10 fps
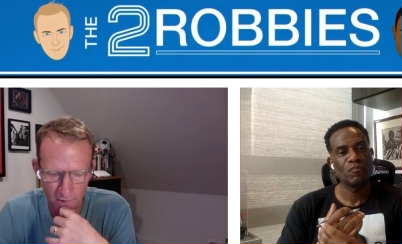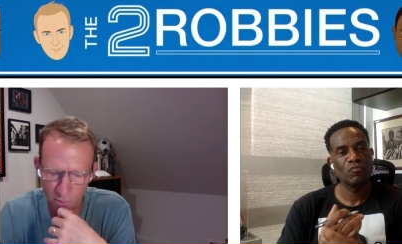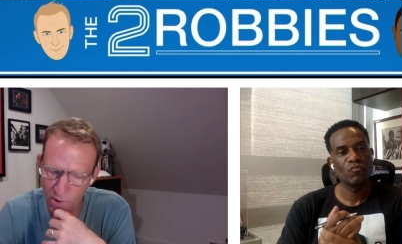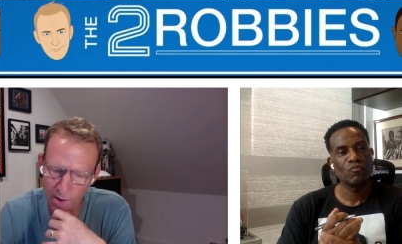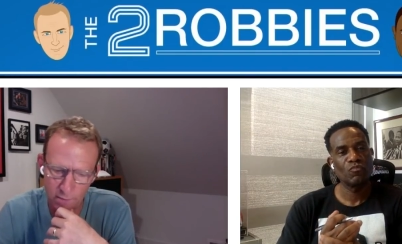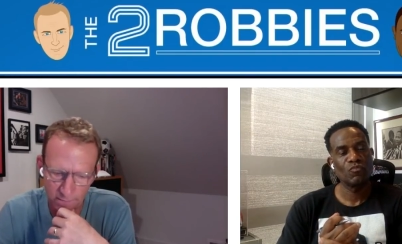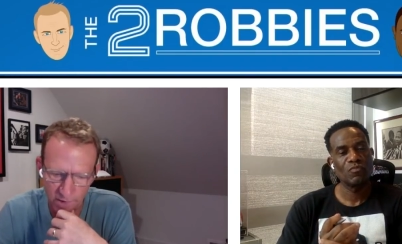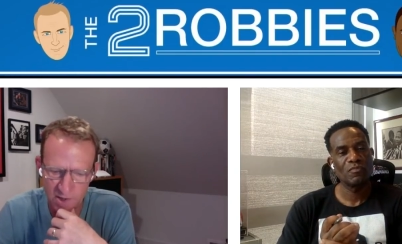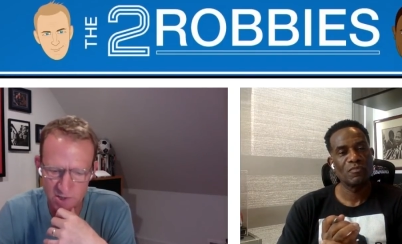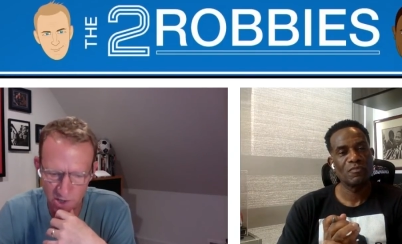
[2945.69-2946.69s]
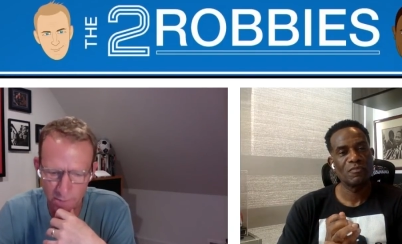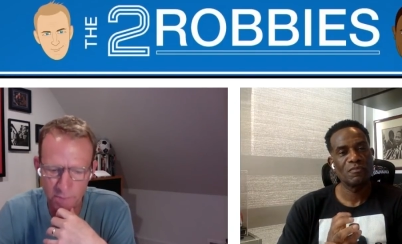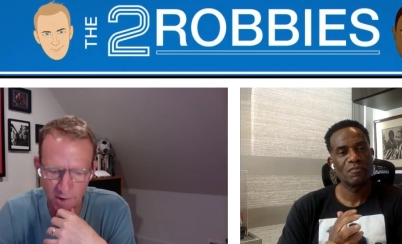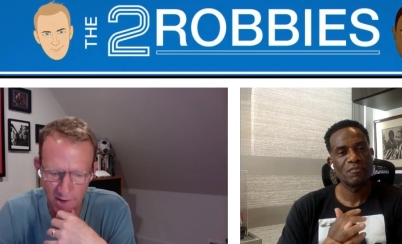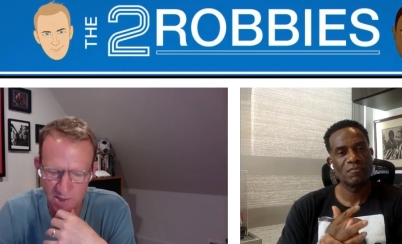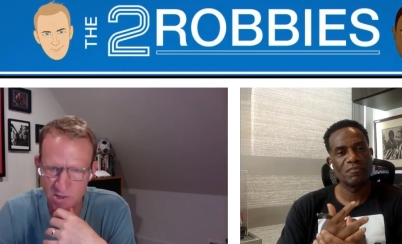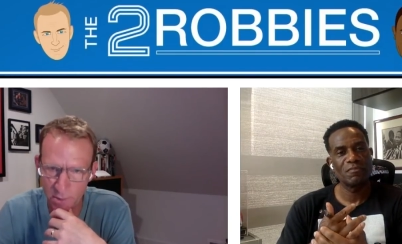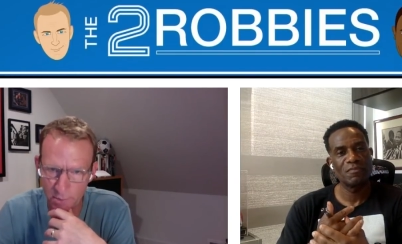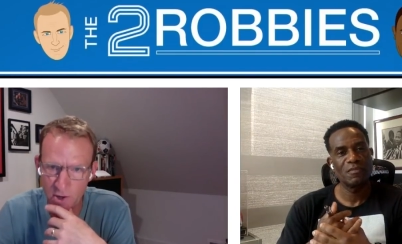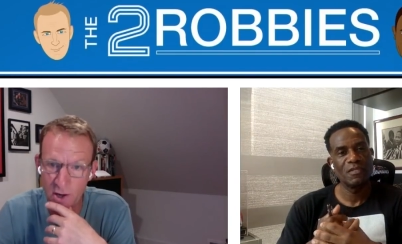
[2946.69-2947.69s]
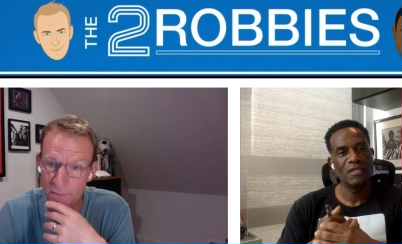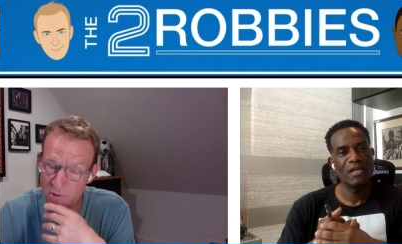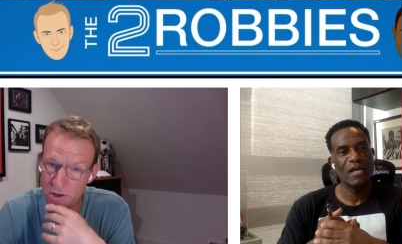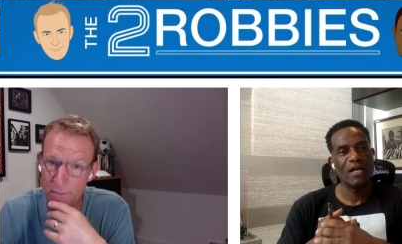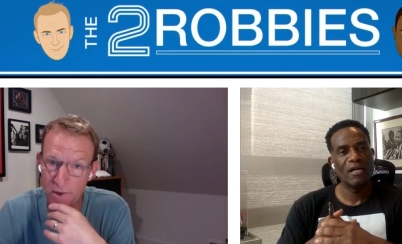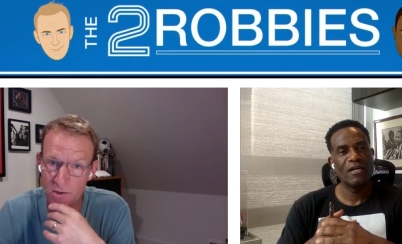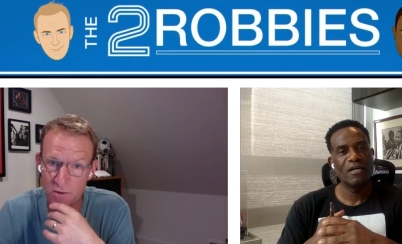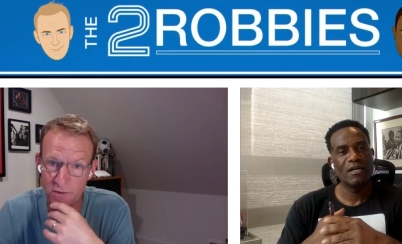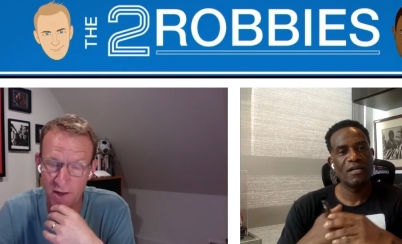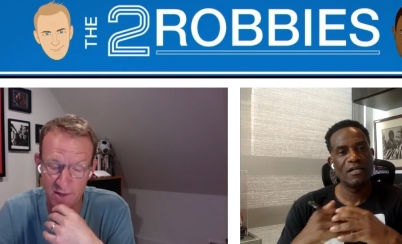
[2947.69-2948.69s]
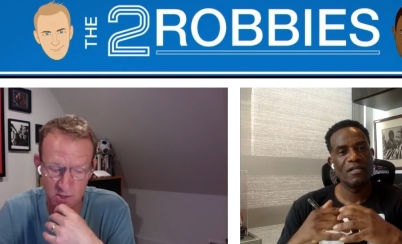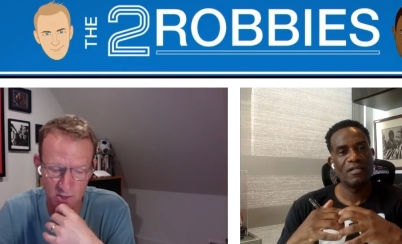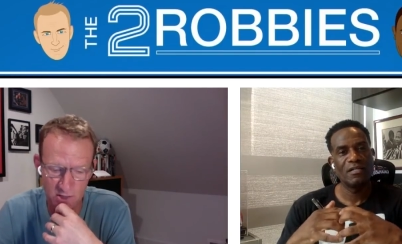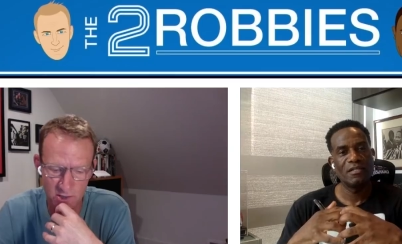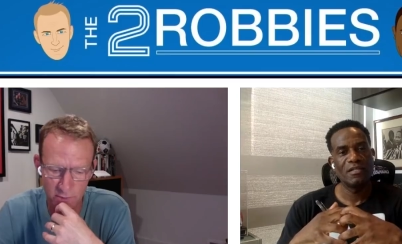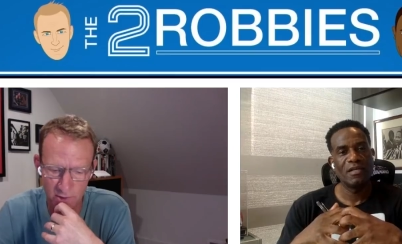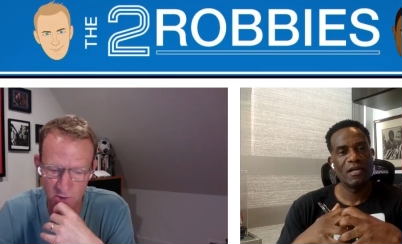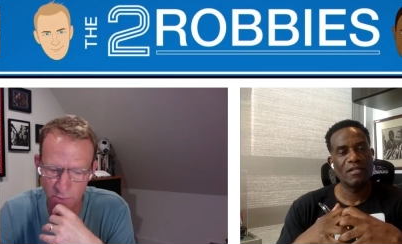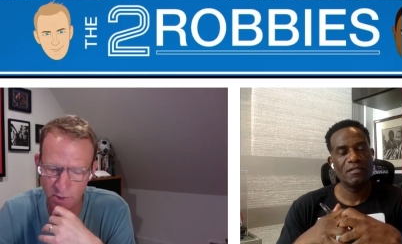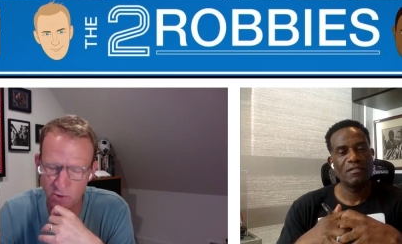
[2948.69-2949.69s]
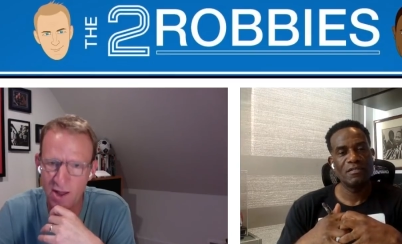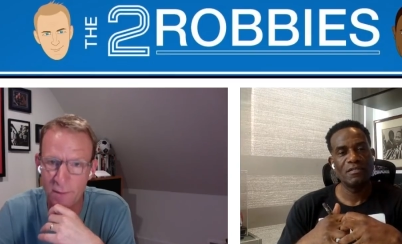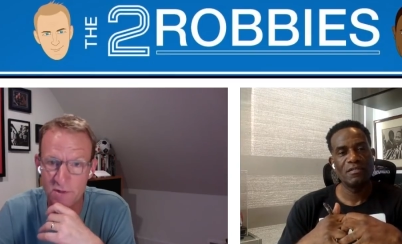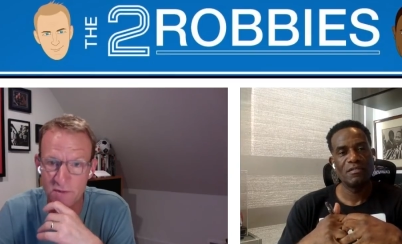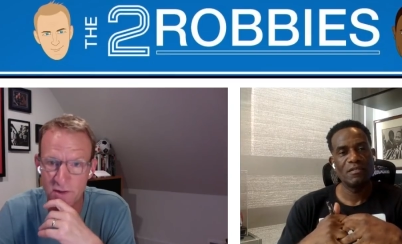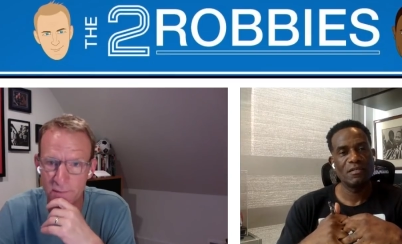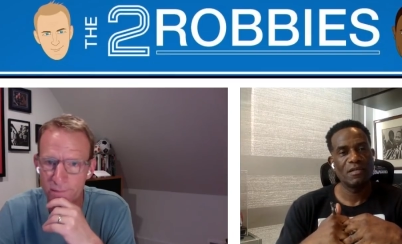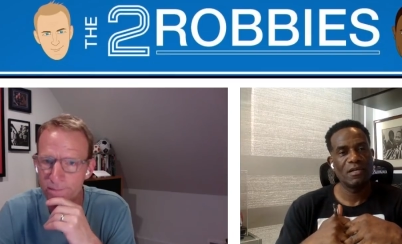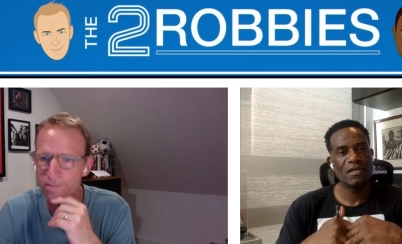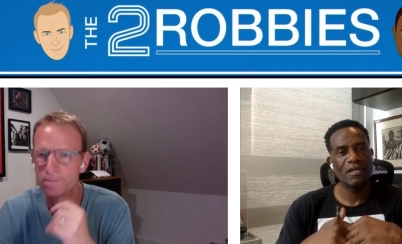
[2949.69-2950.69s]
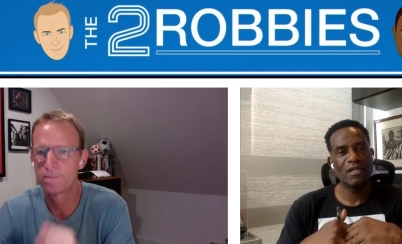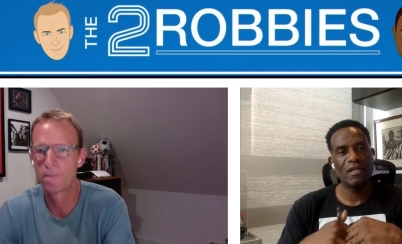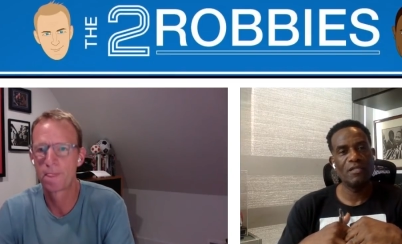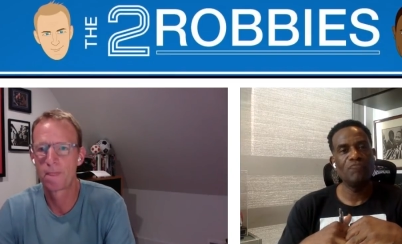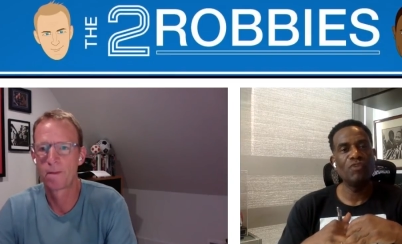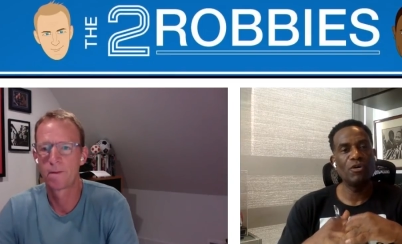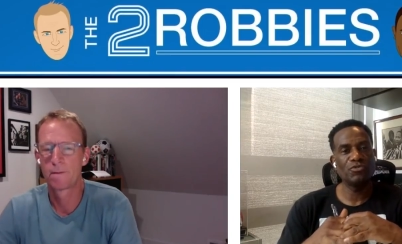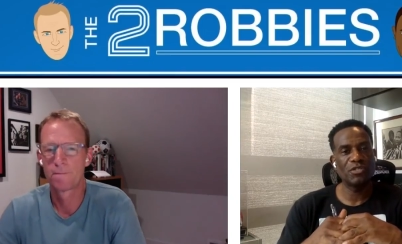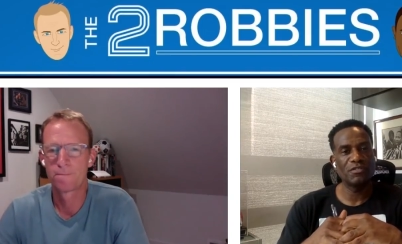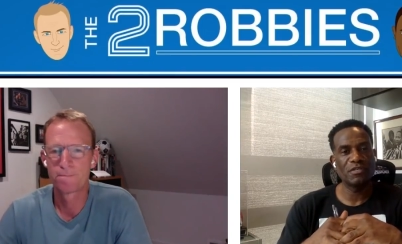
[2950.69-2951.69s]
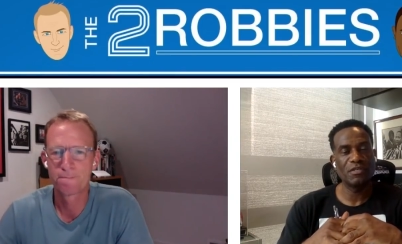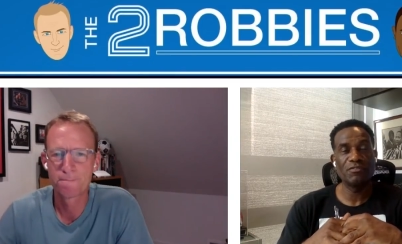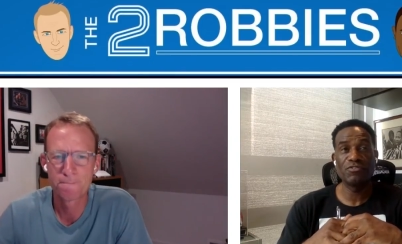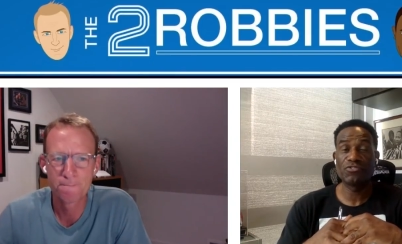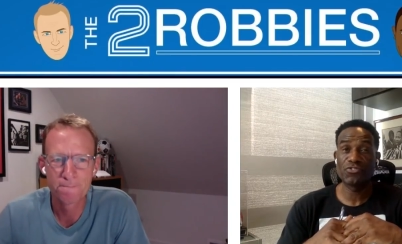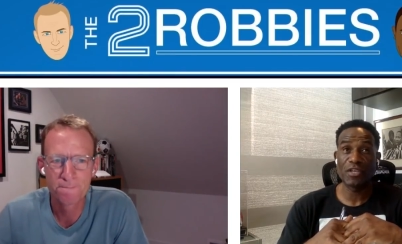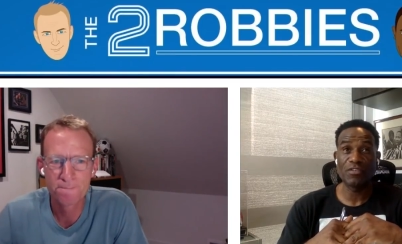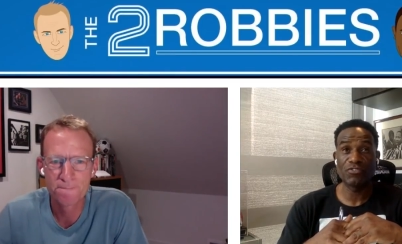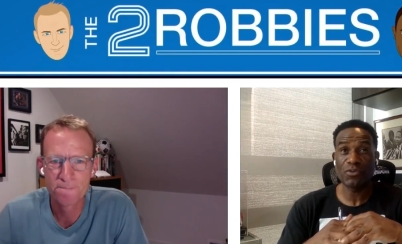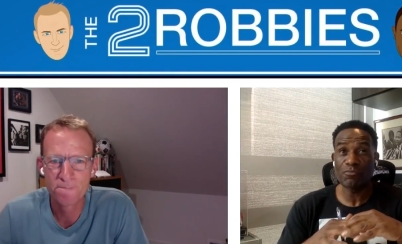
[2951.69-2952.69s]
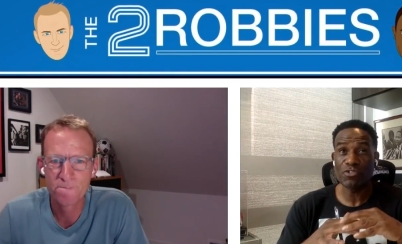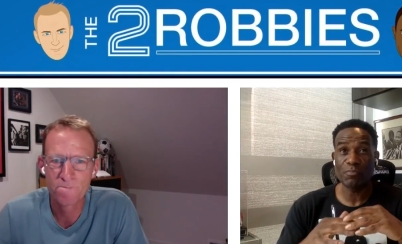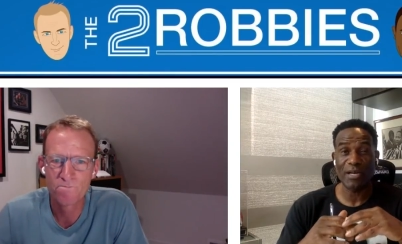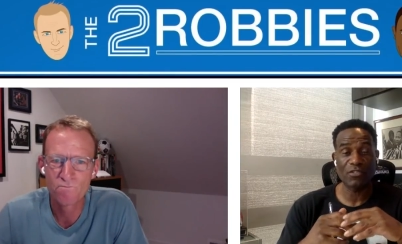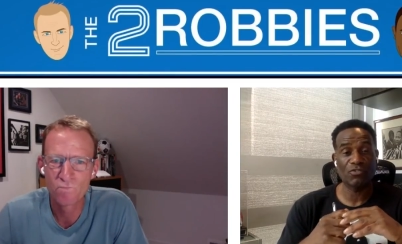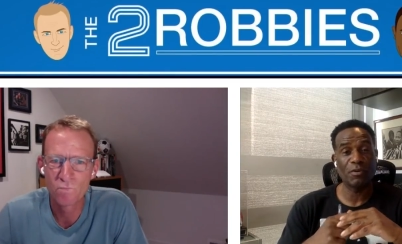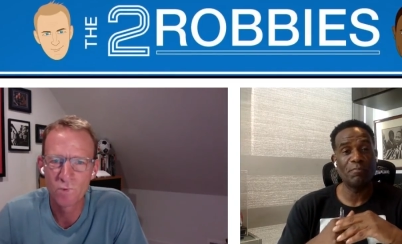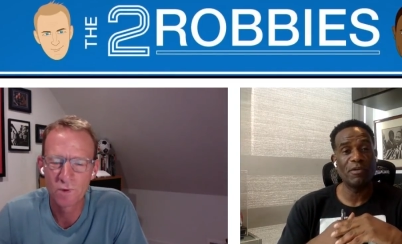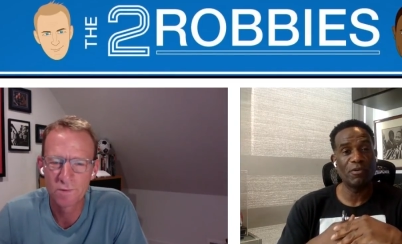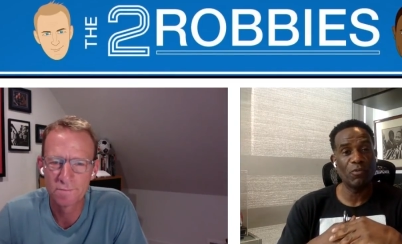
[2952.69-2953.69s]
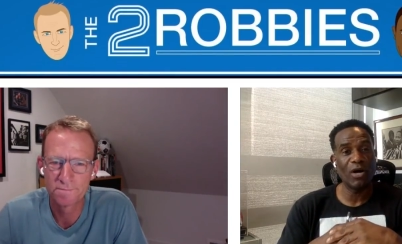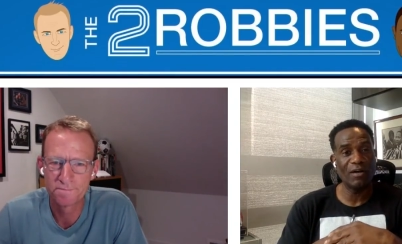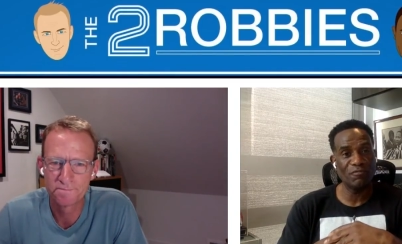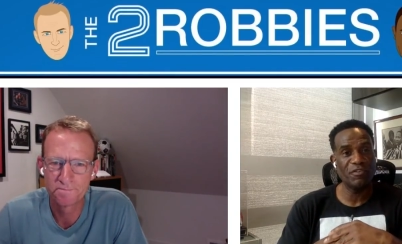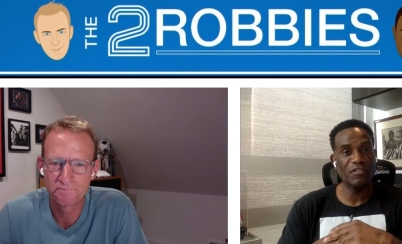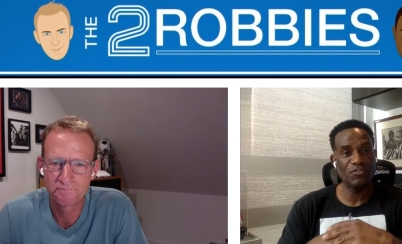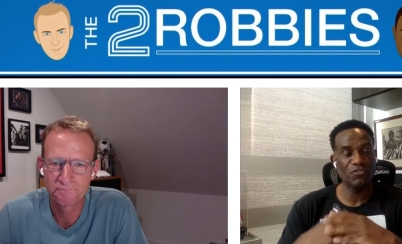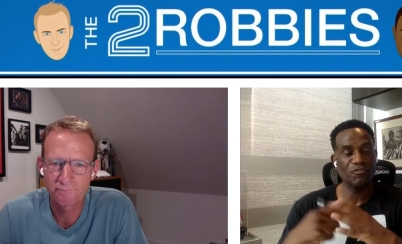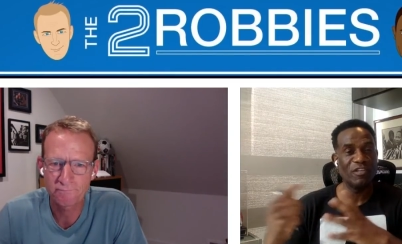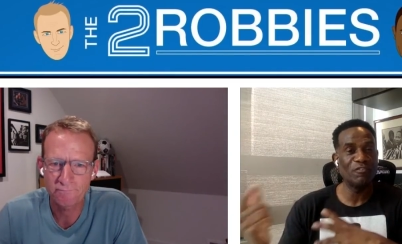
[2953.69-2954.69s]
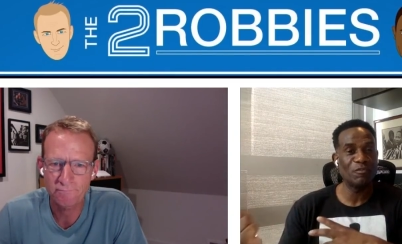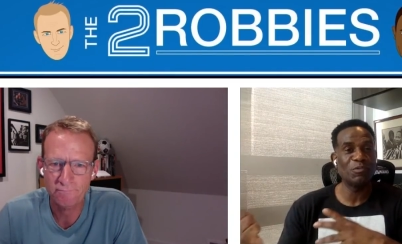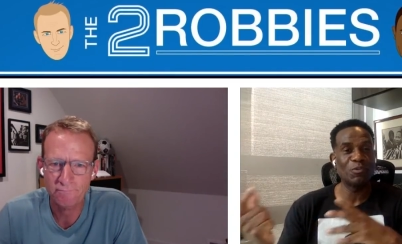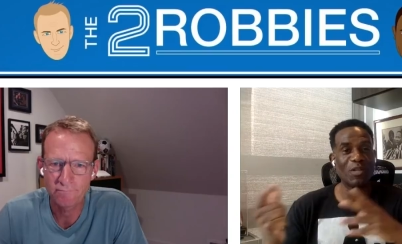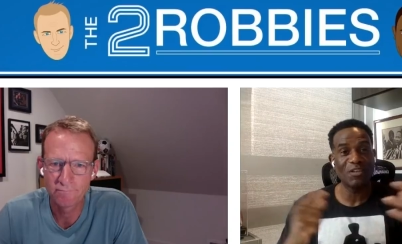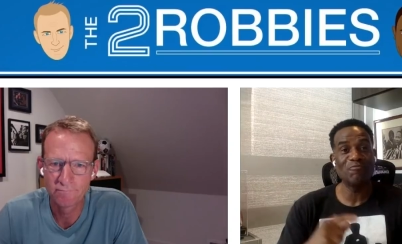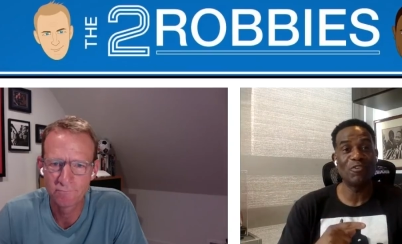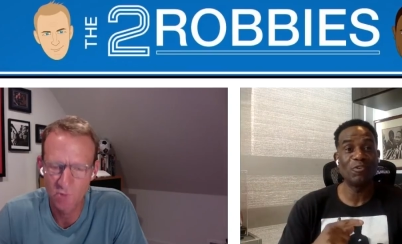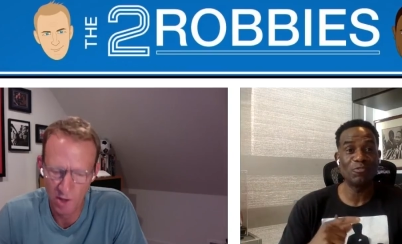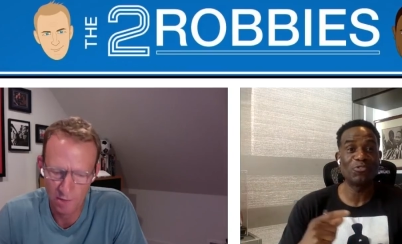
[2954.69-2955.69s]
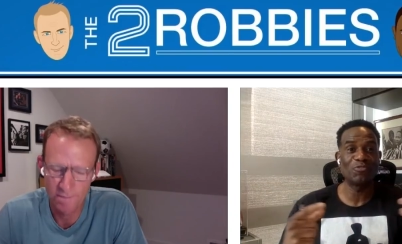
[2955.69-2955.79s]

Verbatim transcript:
Speaker 1: but wow it's some place mm. some club some bunch of fans so that's going to be should be a great atmosphere
Speaker 2: Elland Road can can in some respects uh, mirror what Anfield does for Liverpool. Elland Road yeah.